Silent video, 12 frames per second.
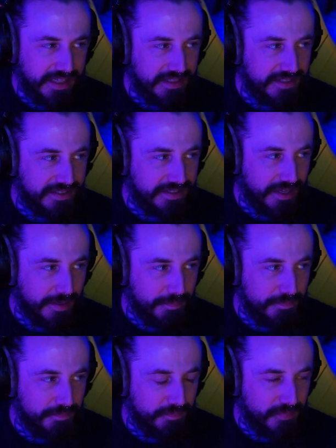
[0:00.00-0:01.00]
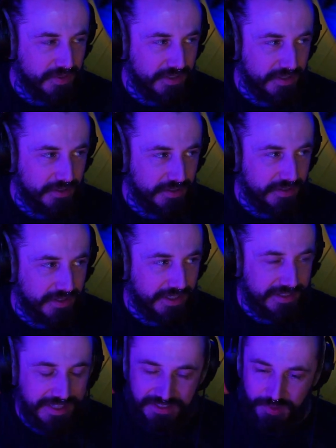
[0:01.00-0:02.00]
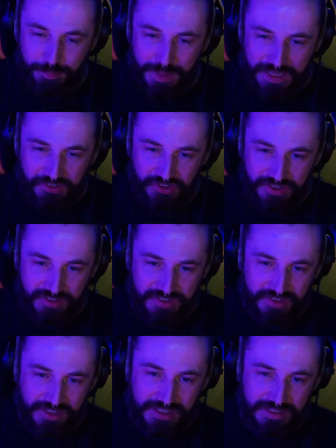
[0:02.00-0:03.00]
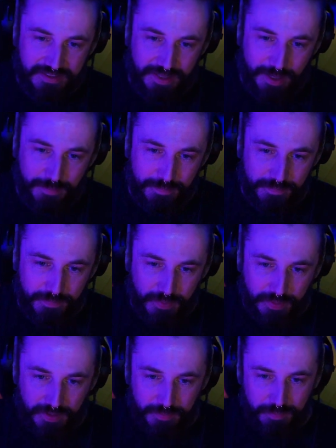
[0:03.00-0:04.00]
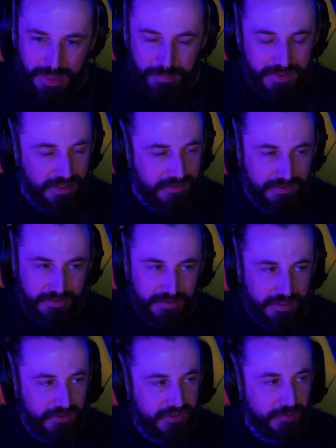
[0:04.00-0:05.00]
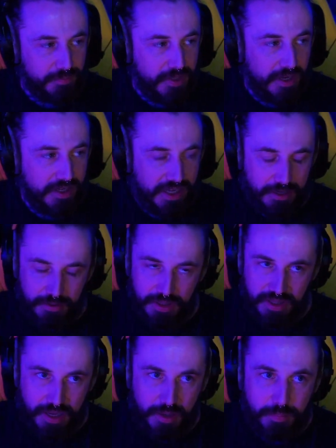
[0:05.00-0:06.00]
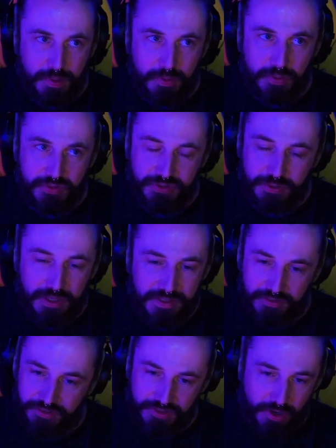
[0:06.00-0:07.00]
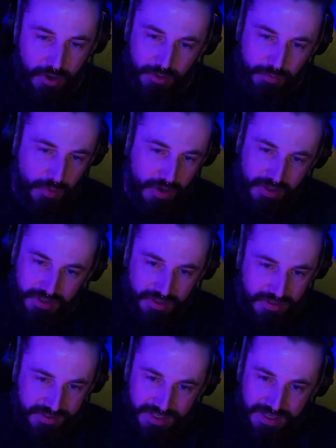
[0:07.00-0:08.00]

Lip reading: it takes some patience, and maybe there's some luck here and there, but also I think just hard work and